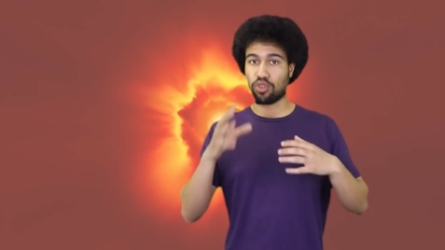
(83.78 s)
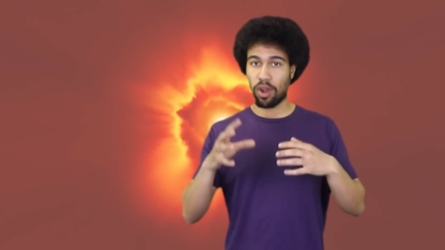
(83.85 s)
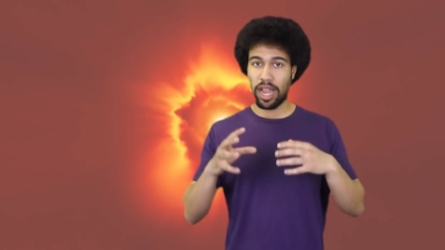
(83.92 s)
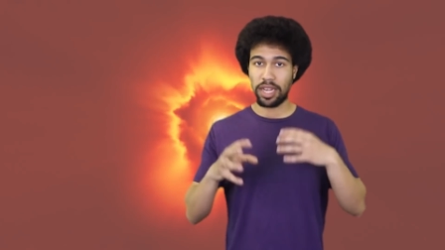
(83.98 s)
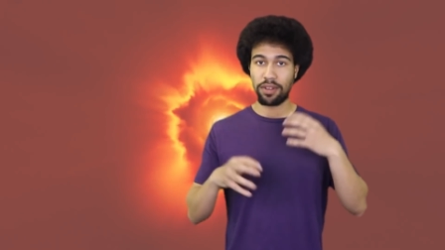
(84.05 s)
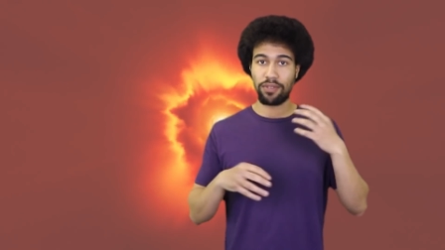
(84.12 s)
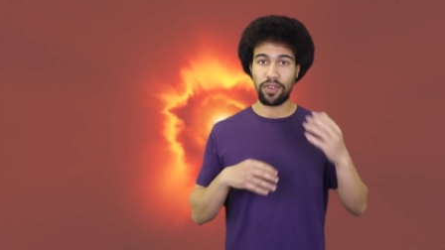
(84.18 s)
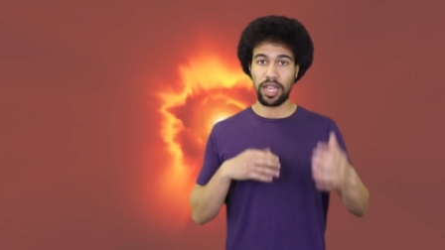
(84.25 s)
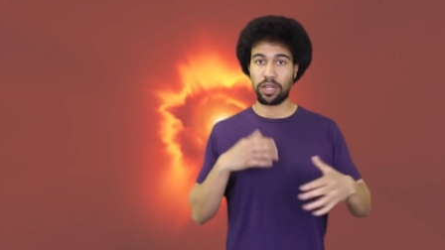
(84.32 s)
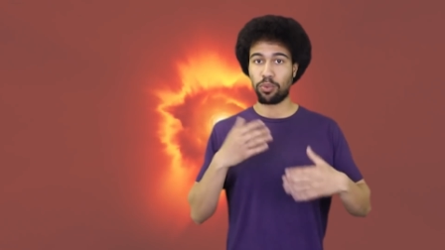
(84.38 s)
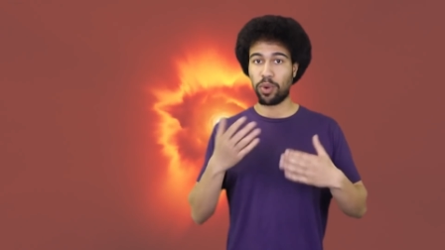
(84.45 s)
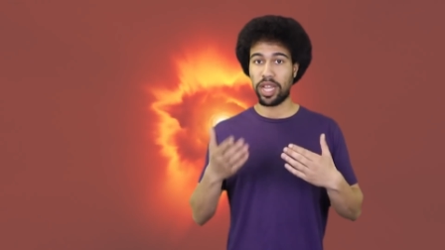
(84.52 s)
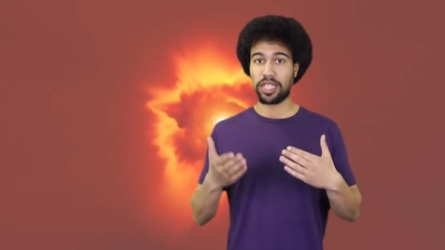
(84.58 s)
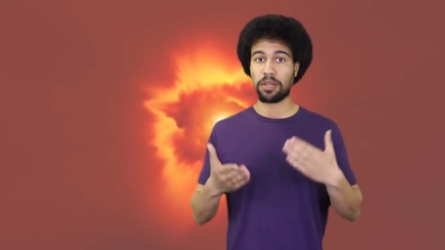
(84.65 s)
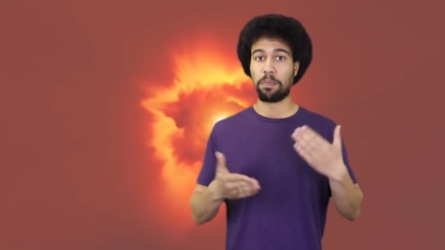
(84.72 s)
trying to find
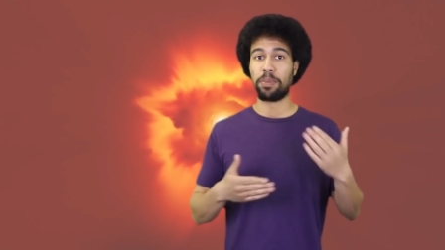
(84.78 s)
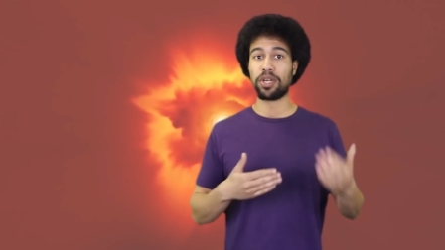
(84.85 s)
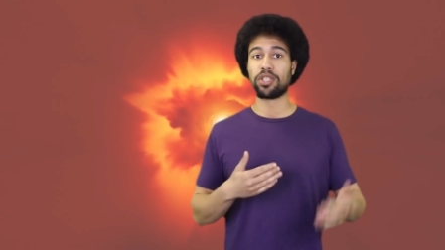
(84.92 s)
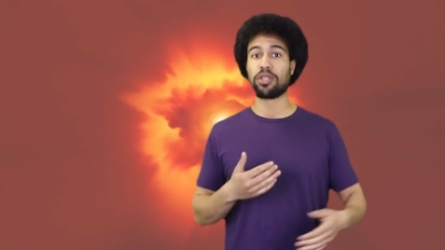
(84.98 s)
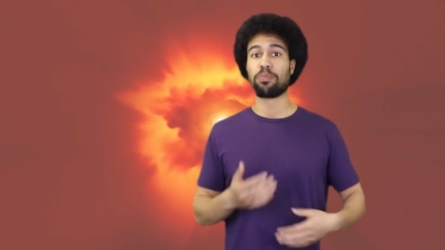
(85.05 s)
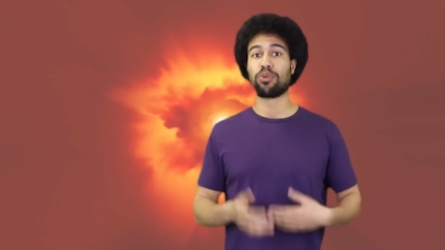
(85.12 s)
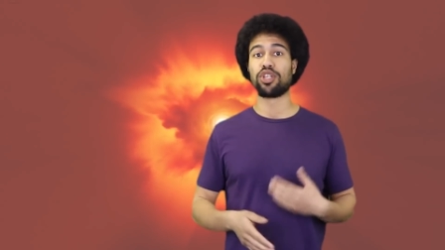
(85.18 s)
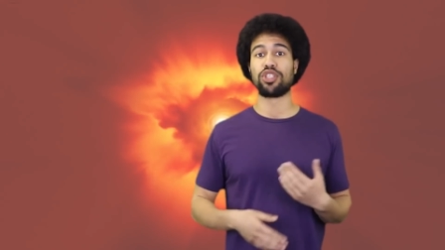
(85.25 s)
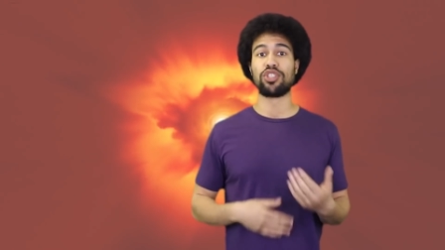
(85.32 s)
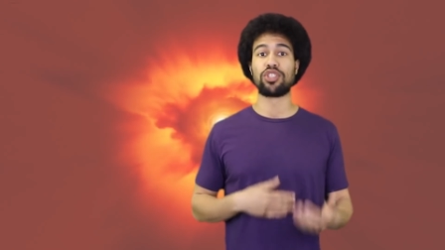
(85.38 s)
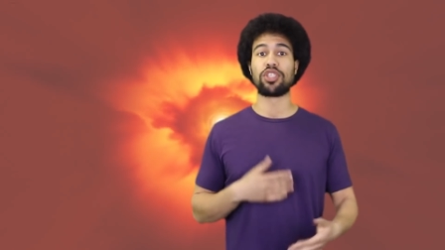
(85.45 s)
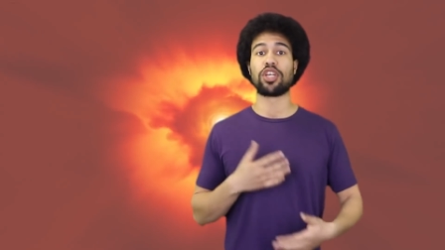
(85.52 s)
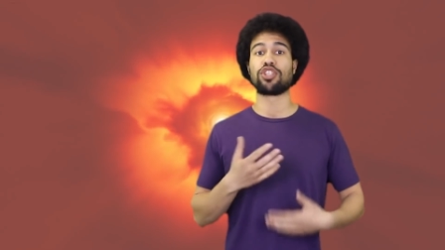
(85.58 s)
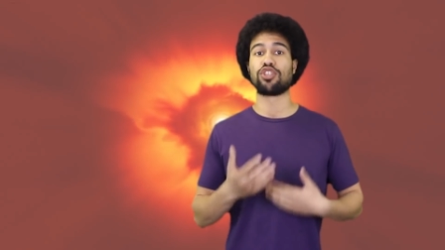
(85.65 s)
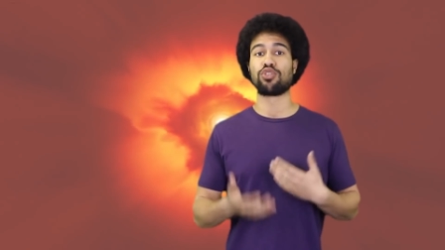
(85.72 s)
a way to build the bridge in
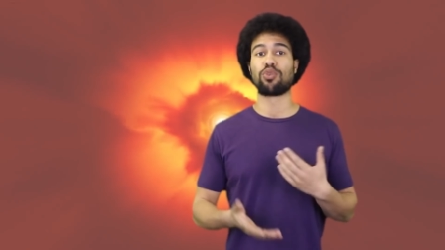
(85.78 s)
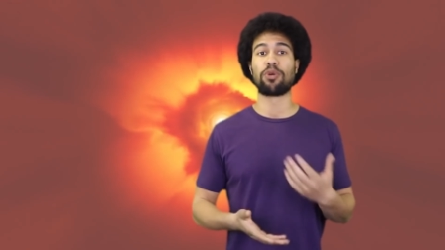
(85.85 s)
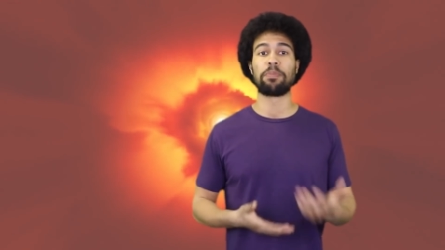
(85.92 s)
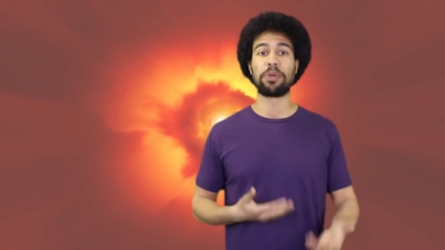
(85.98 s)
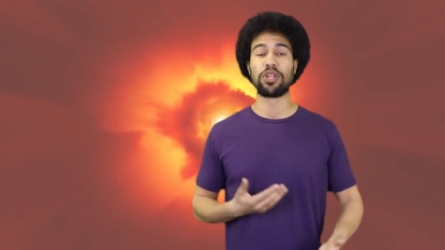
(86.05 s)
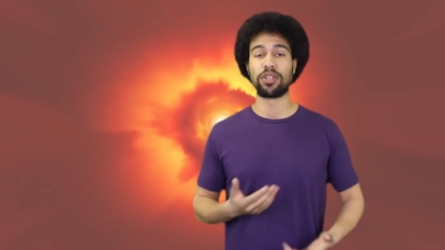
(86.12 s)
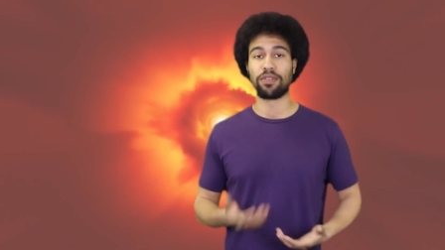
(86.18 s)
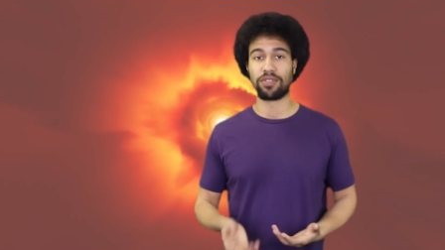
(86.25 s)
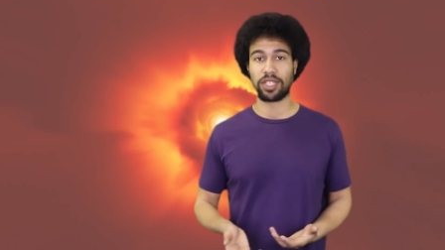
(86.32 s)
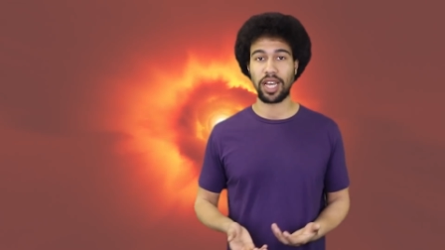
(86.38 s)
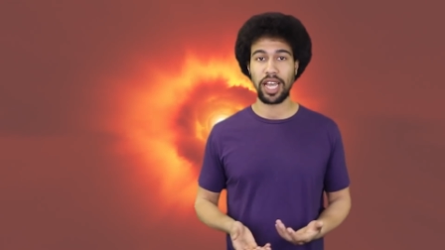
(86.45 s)
such a short period of